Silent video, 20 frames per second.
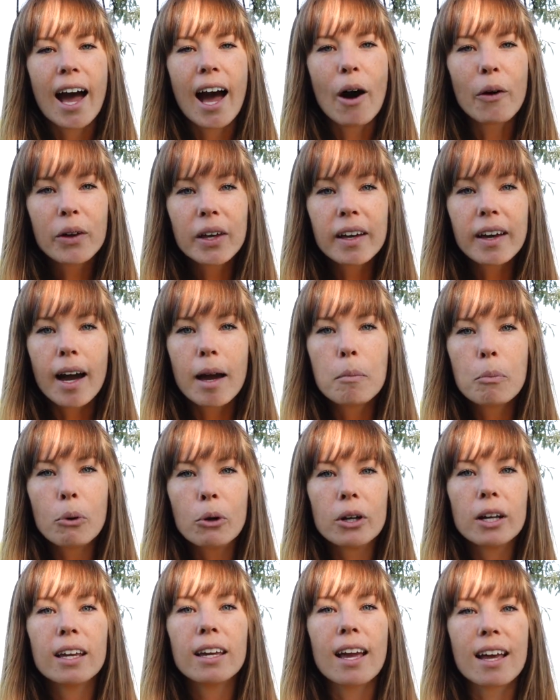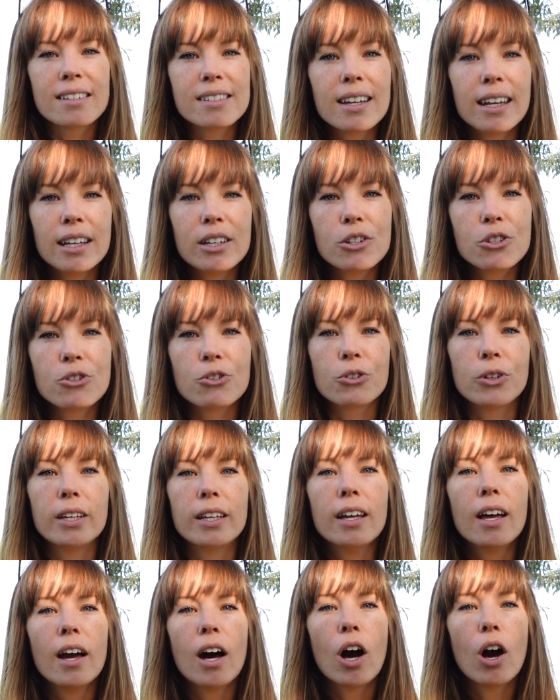How can kiteboarding as an industry
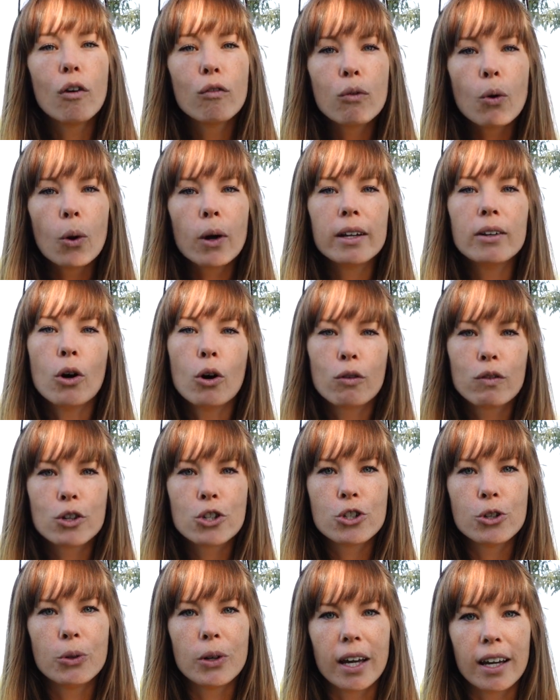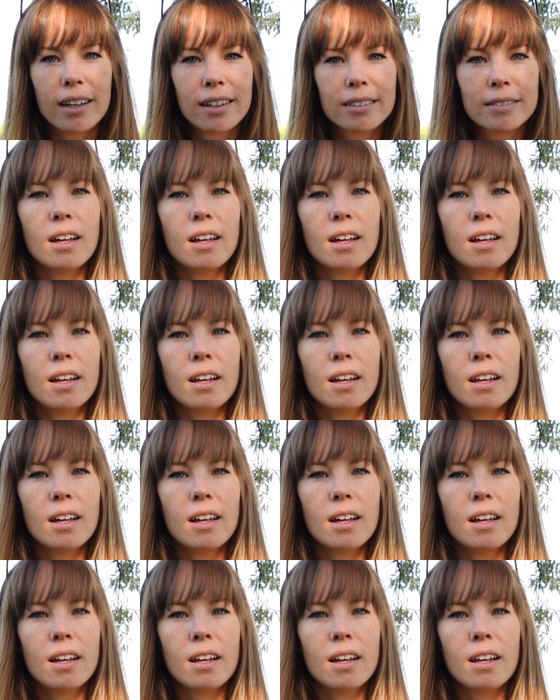avoid overshooting?